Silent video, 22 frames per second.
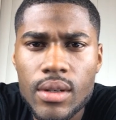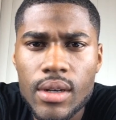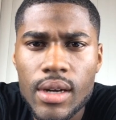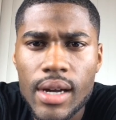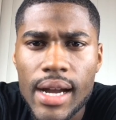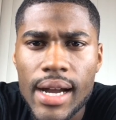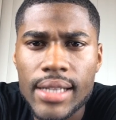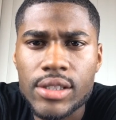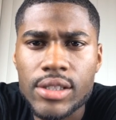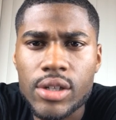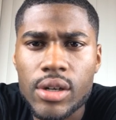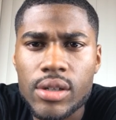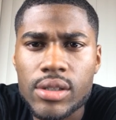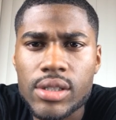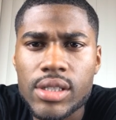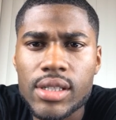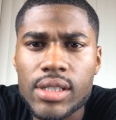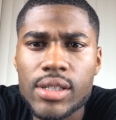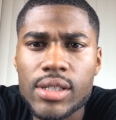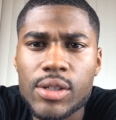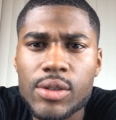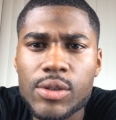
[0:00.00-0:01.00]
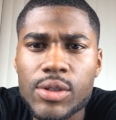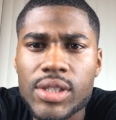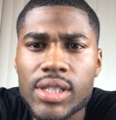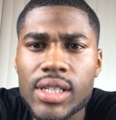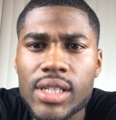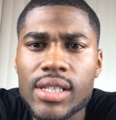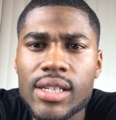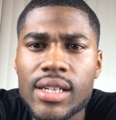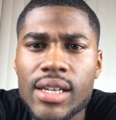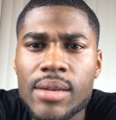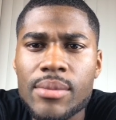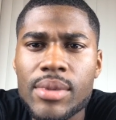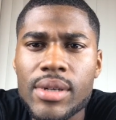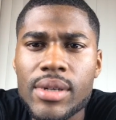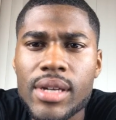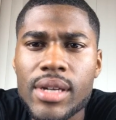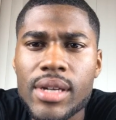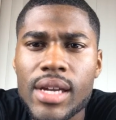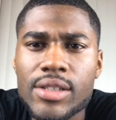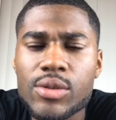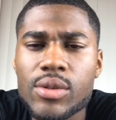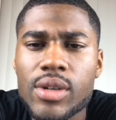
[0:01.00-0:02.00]
I talk shit. You seen the NBA
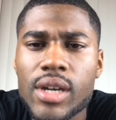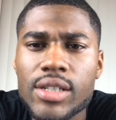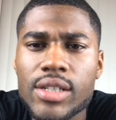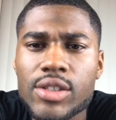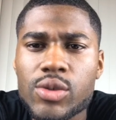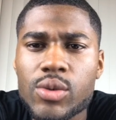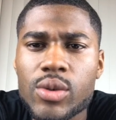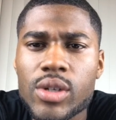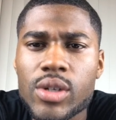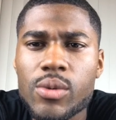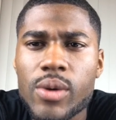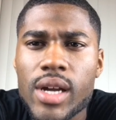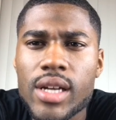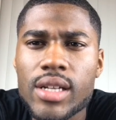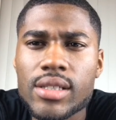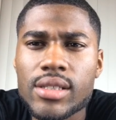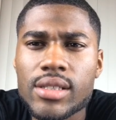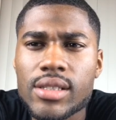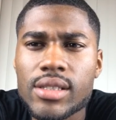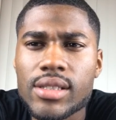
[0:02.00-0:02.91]
2K20 ratings?